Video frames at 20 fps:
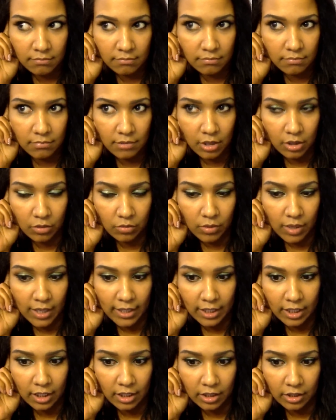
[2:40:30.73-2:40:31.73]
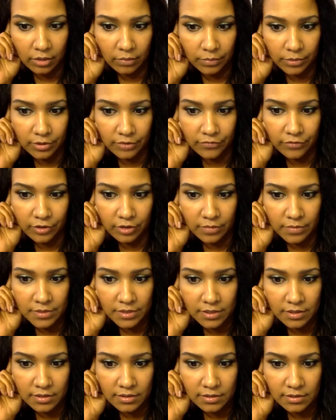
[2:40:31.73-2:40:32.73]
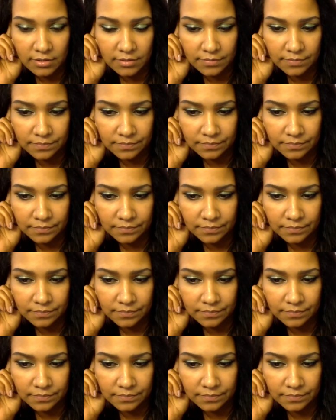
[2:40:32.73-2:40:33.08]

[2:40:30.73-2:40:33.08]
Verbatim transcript: no, I can't help you if you're obsessed.